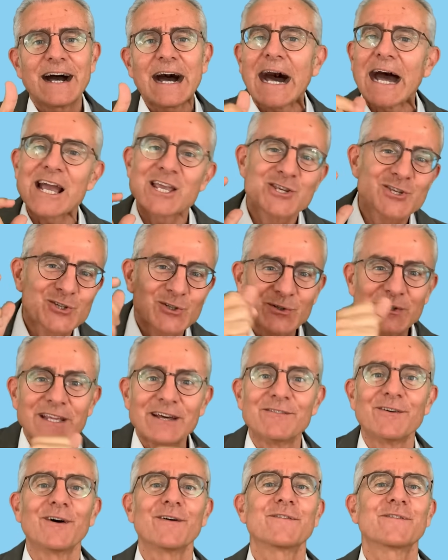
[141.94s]
I should
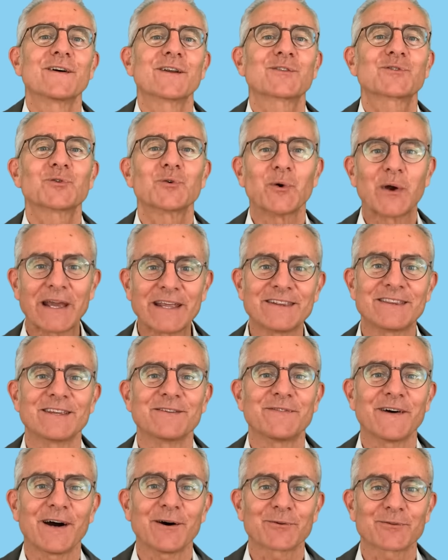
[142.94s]
have offered
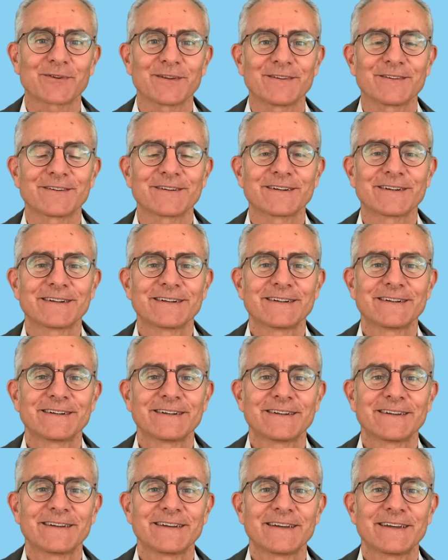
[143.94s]
20,000.
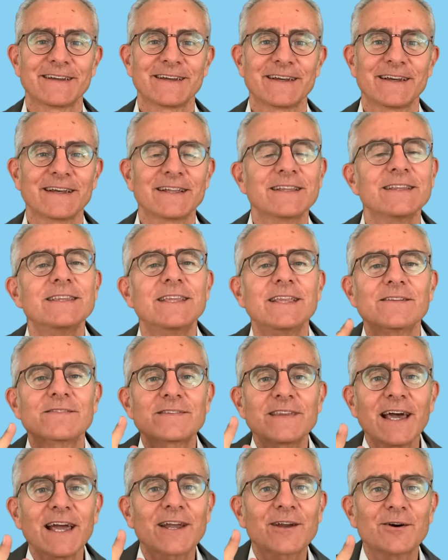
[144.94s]
The
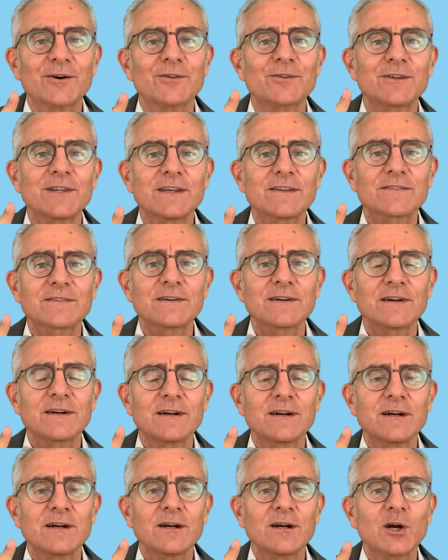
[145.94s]
second is,
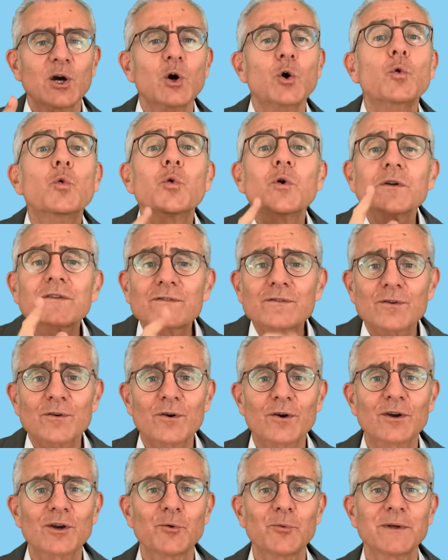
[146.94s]
what's
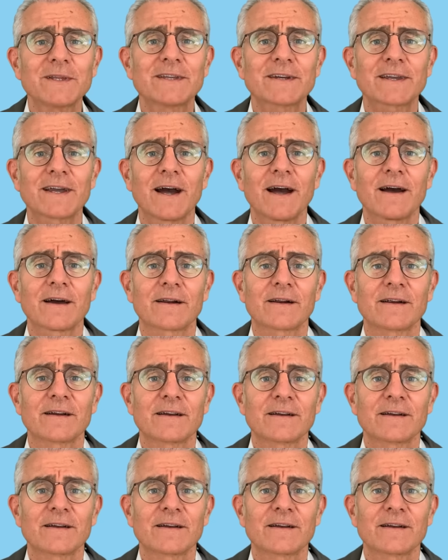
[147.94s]
wrong with the car